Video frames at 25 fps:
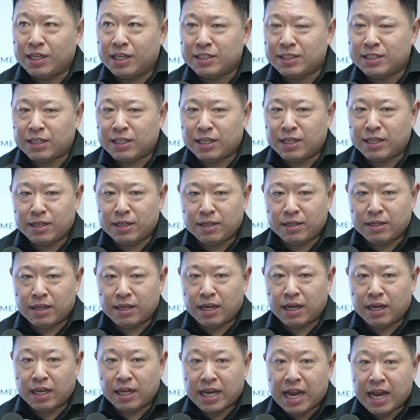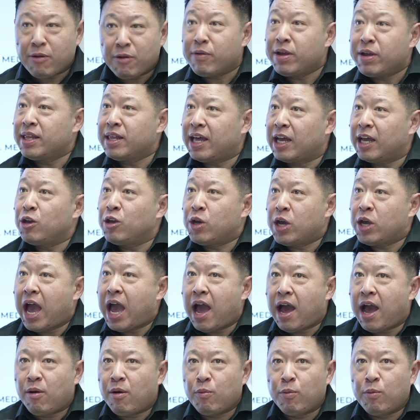an area that